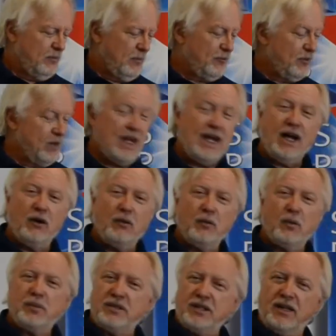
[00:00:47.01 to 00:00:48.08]
For now,
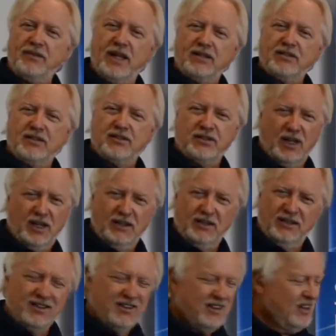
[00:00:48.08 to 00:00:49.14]
we'll pretend that's the sun,